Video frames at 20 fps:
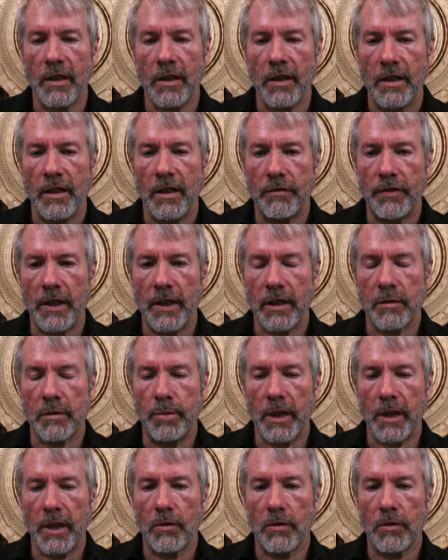In fact,
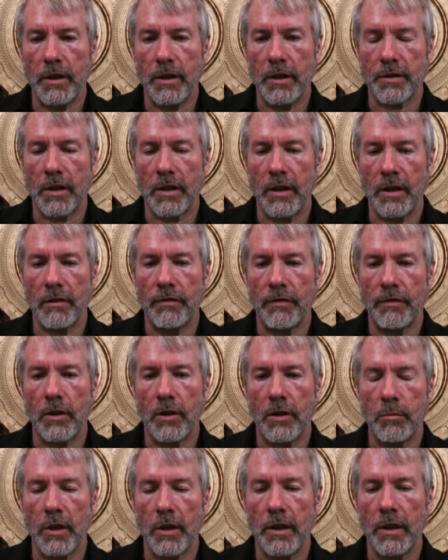Bitcoin is like
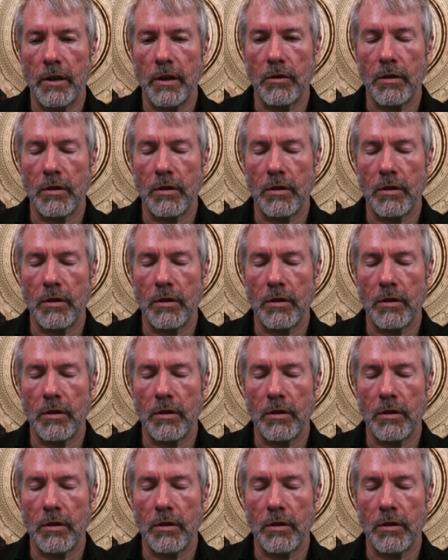farmland or